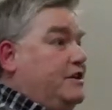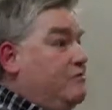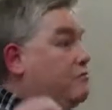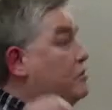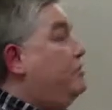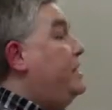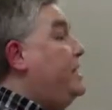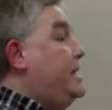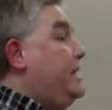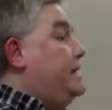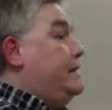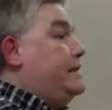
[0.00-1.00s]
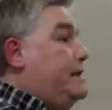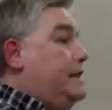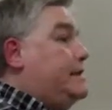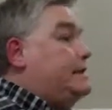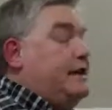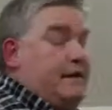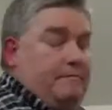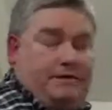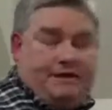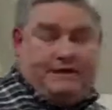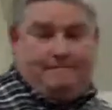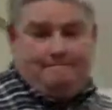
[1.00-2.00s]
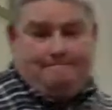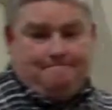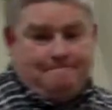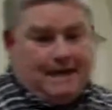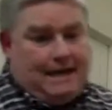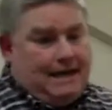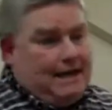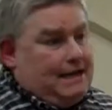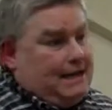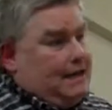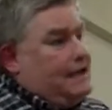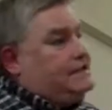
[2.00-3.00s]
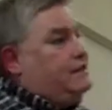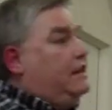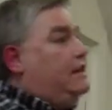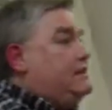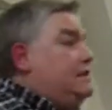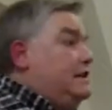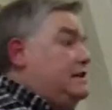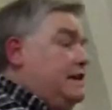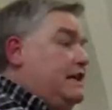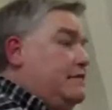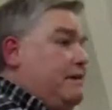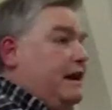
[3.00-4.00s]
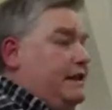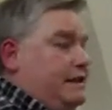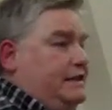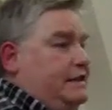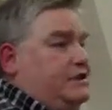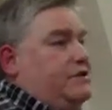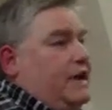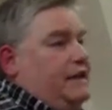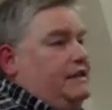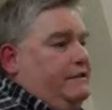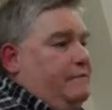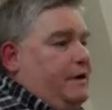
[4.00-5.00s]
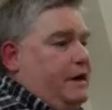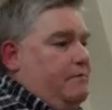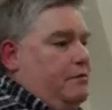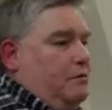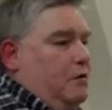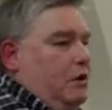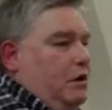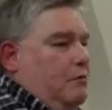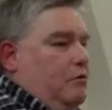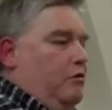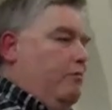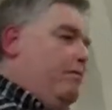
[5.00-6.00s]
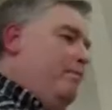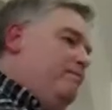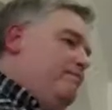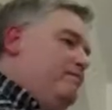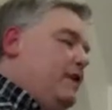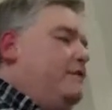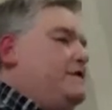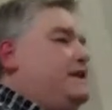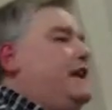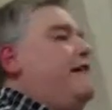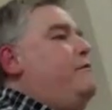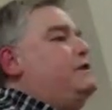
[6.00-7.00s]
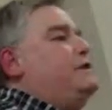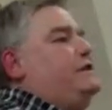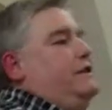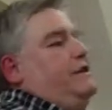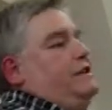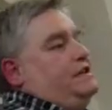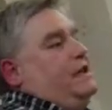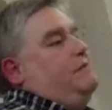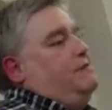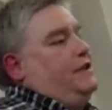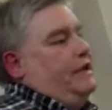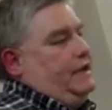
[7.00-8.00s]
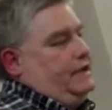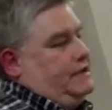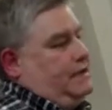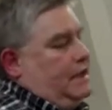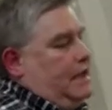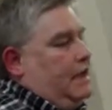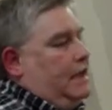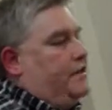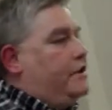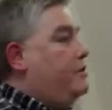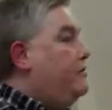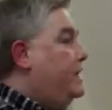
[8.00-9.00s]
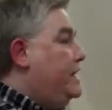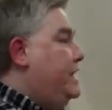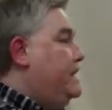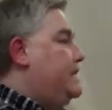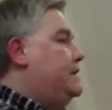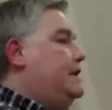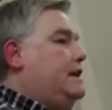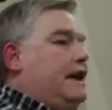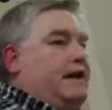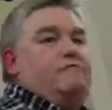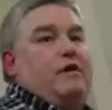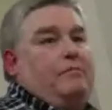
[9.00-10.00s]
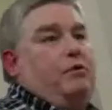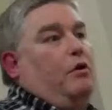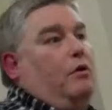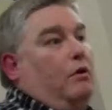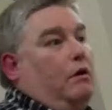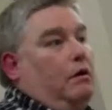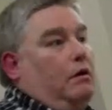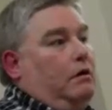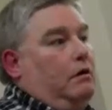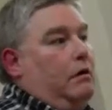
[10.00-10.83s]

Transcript: You will need these tips. So let's think about these attractive people. Well, obviously everyone can tell you the same things, that you need to get rapport.